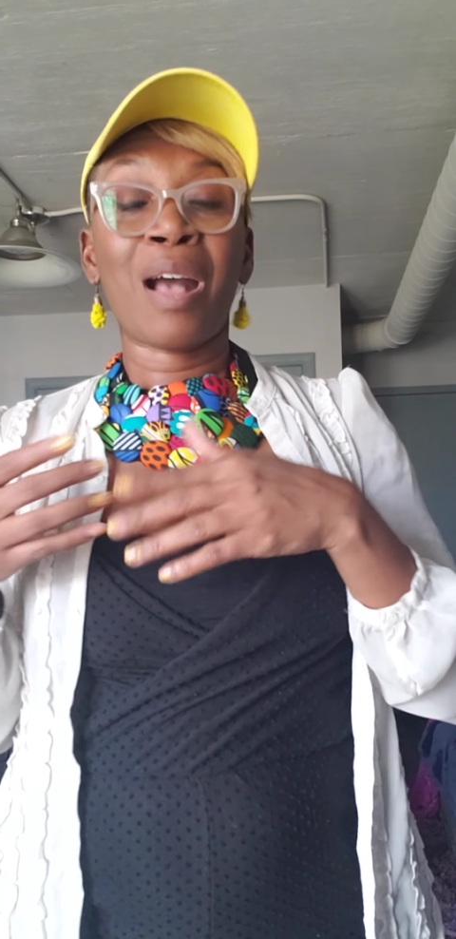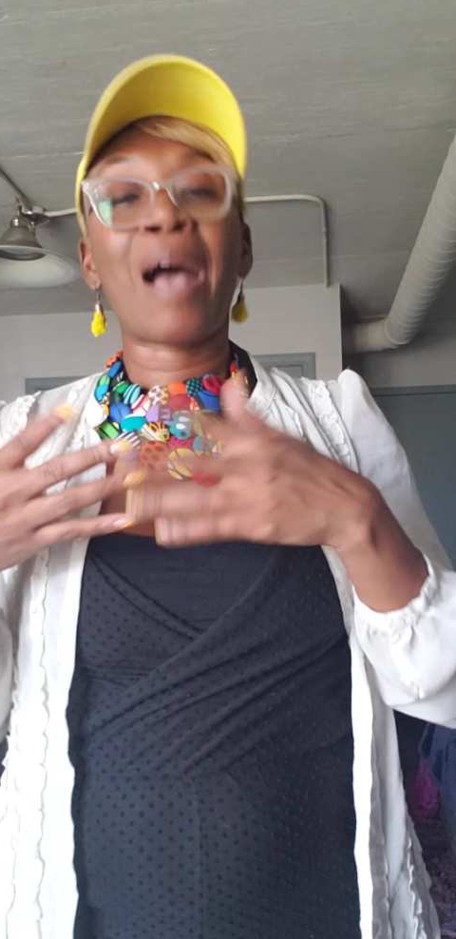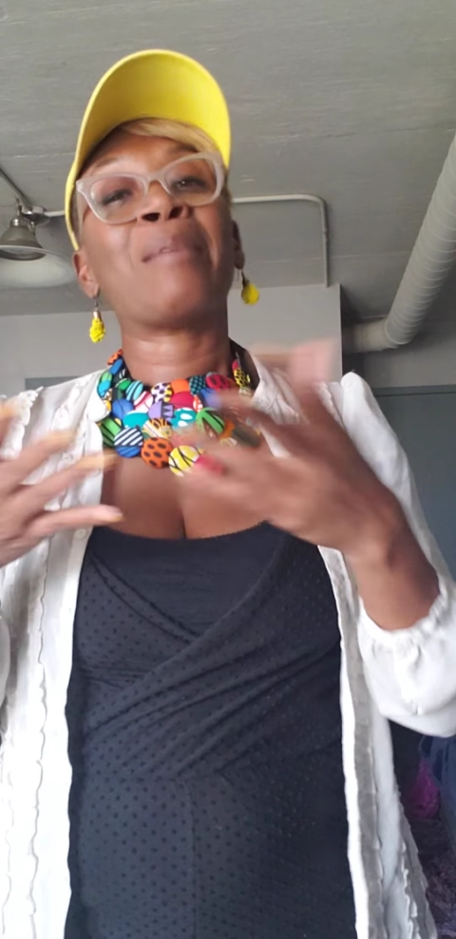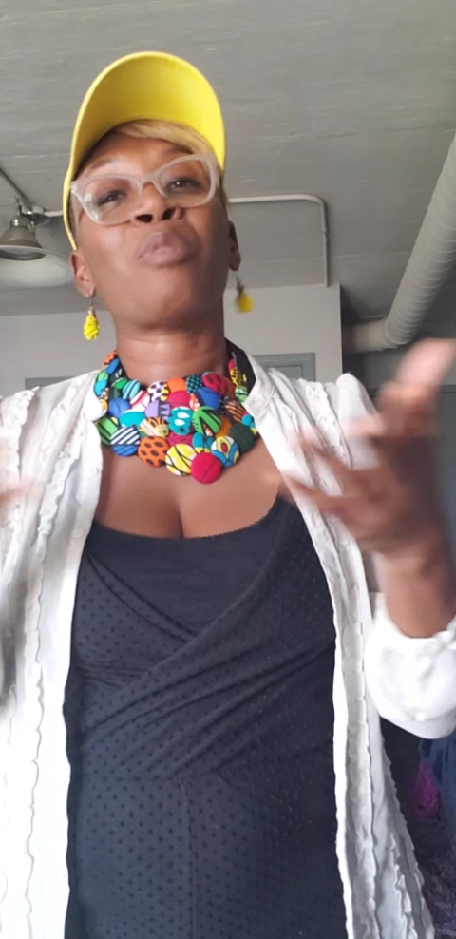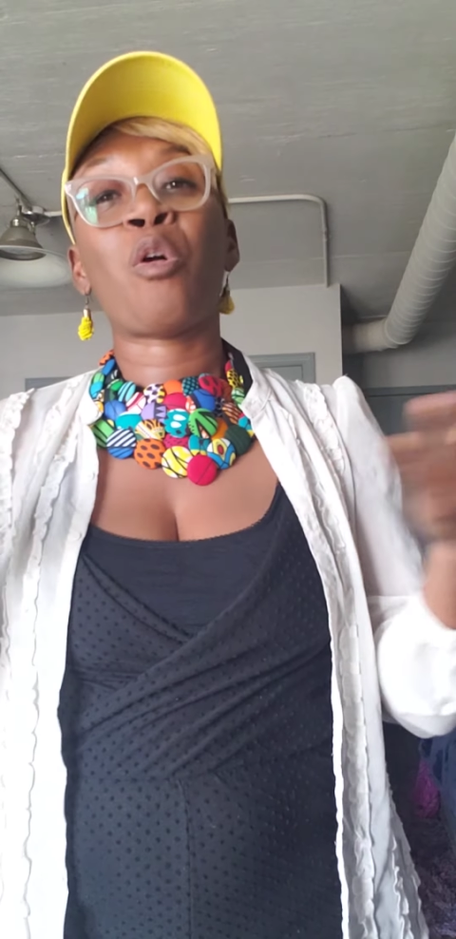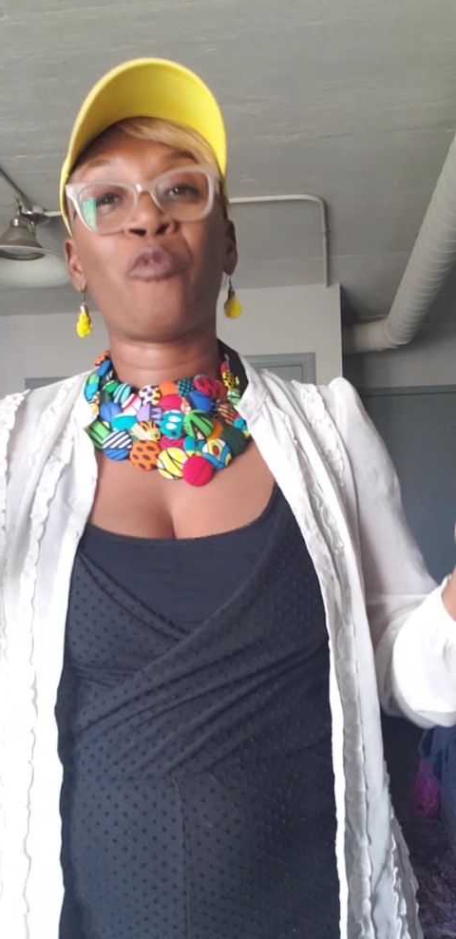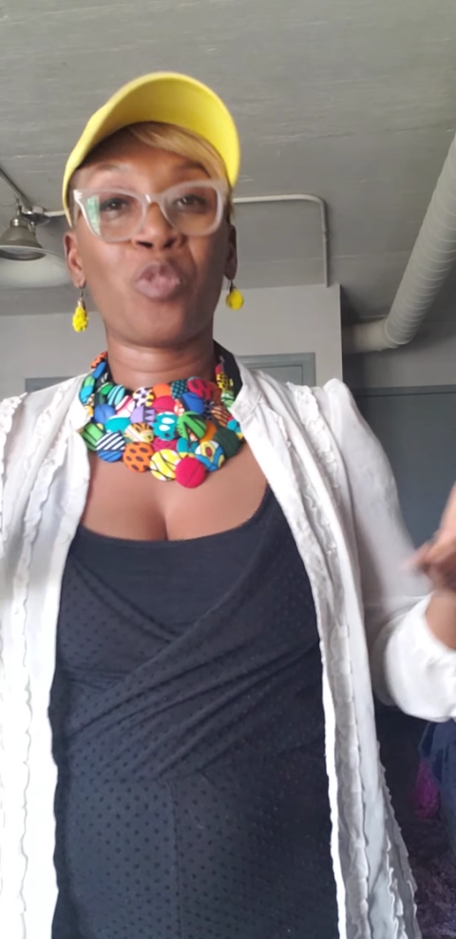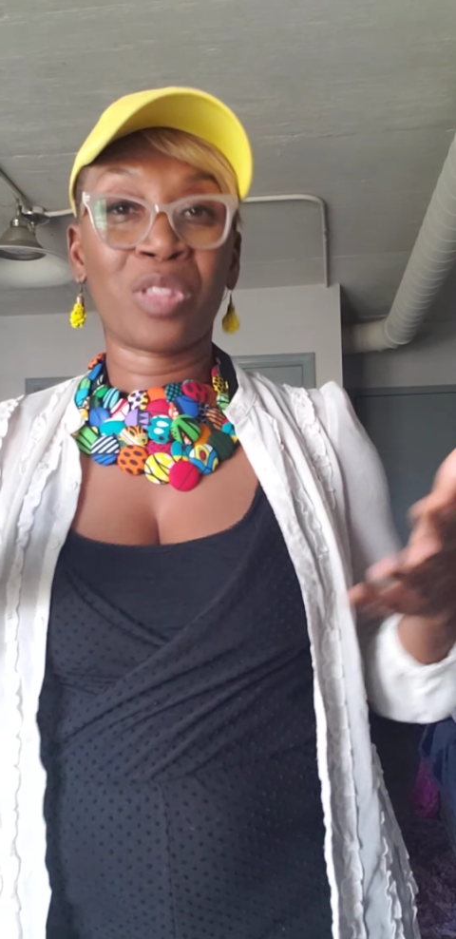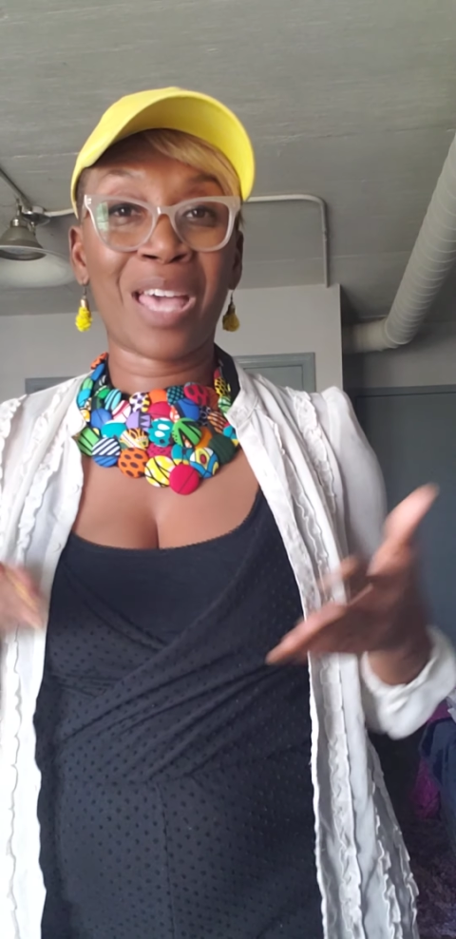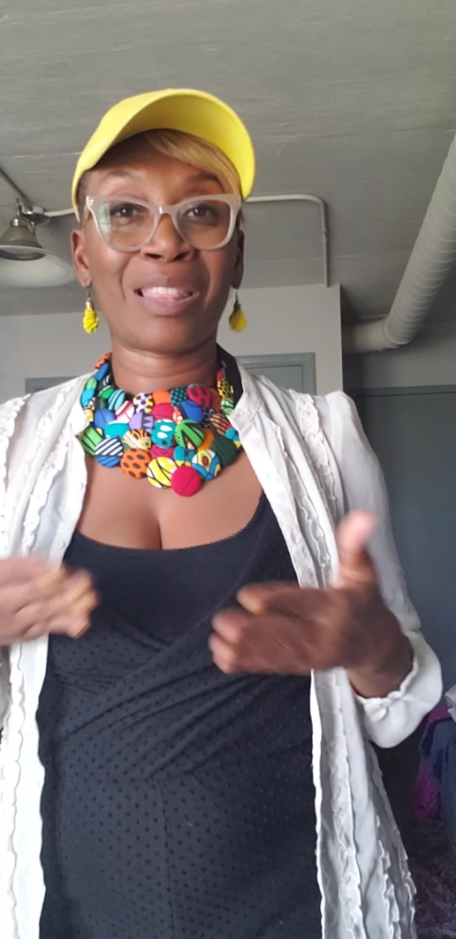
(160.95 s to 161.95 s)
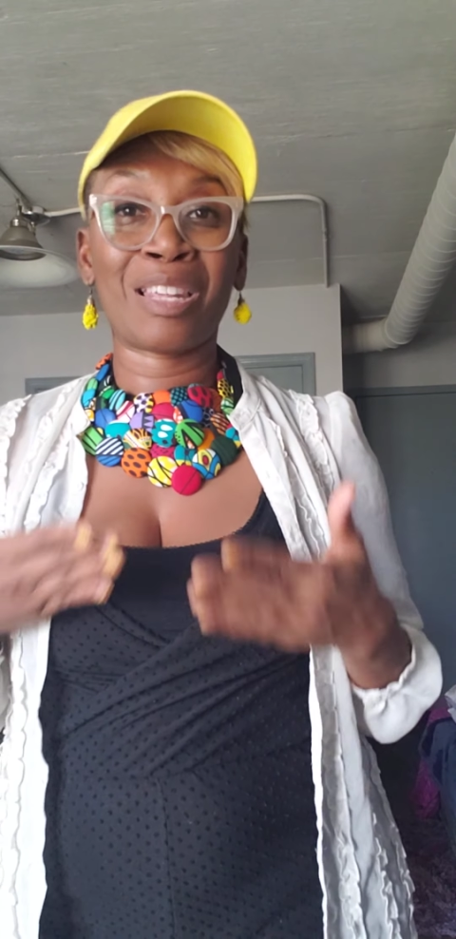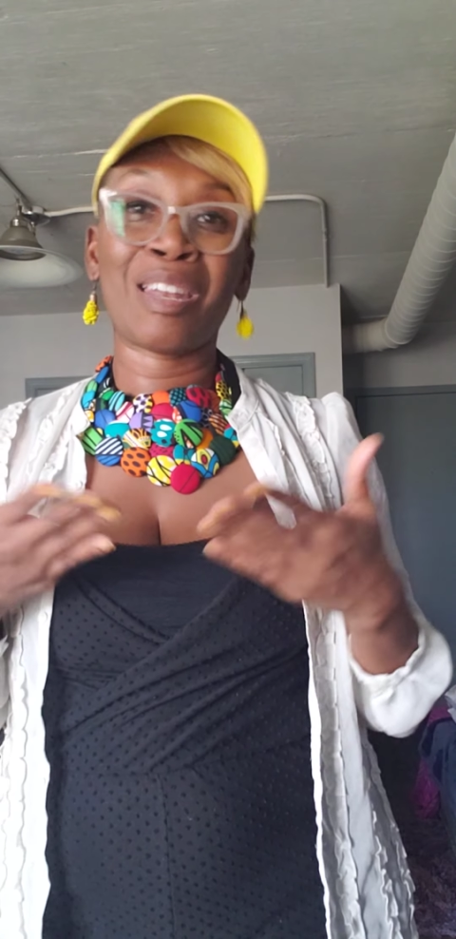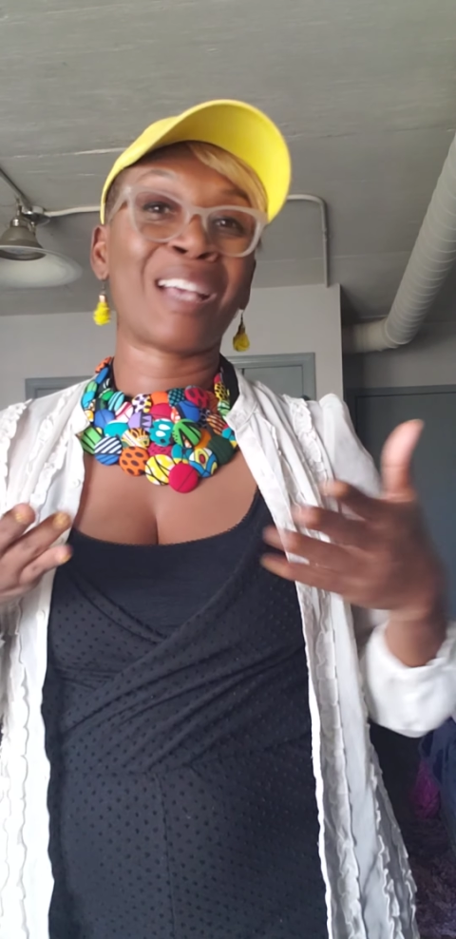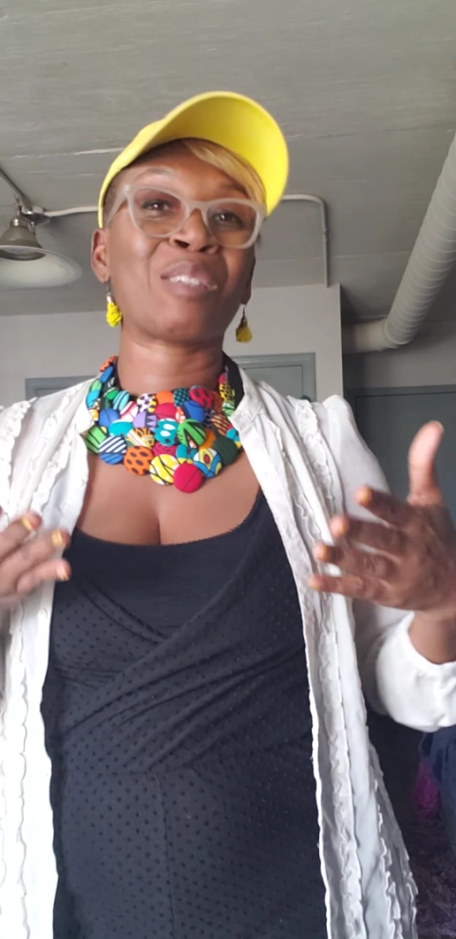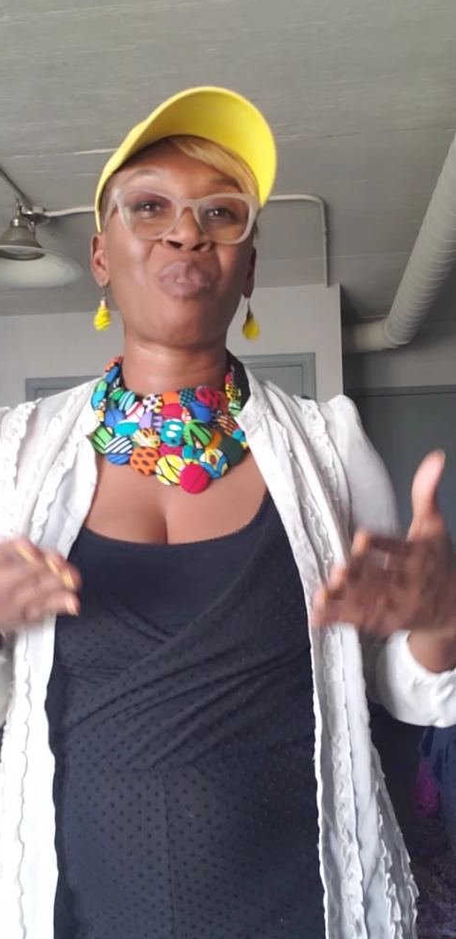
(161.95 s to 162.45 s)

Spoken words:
I'm hopeful that the next